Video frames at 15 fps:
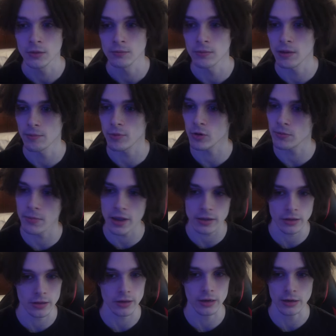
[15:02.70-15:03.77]
My boy
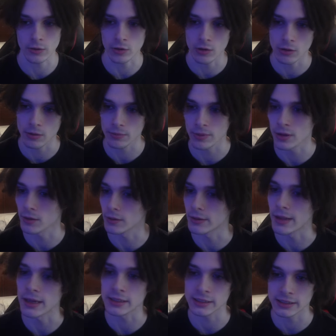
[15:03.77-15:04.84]
Mason said he'll go up there,
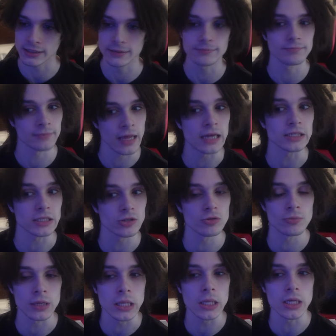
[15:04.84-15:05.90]
and that shit, that shit
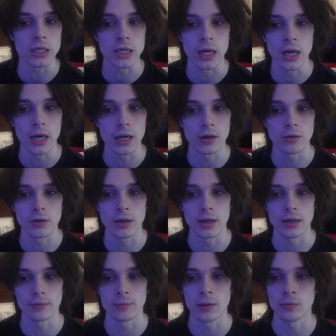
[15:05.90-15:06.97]
will be lit. I ain't gonna
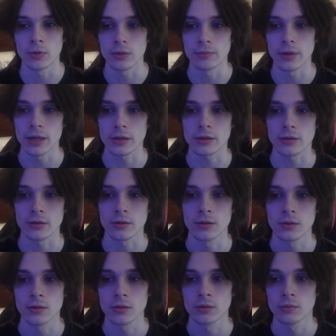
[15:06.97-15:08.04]
lie, my boy Mason,
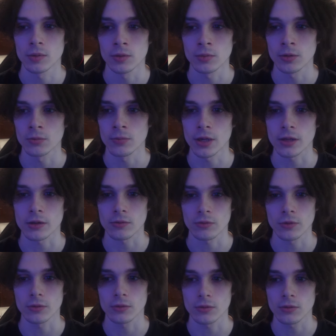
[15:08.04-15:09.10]
my boy Mason
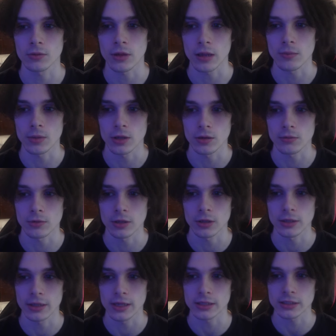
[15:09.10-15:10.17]
will take me up there,
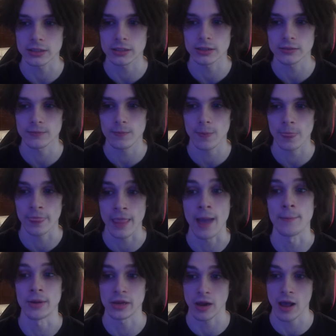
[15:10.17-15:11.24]
and that shit
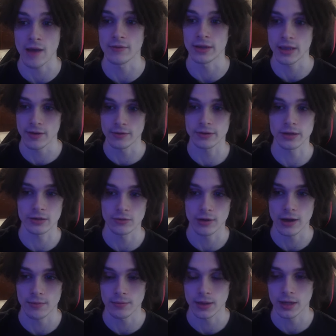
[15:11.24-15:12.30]
that means I'll have a guaranteed
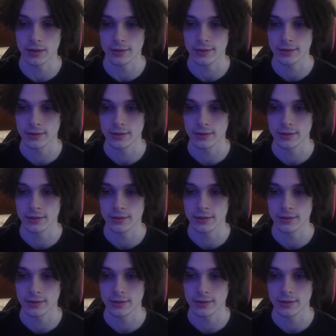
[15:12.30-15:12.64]
ride back.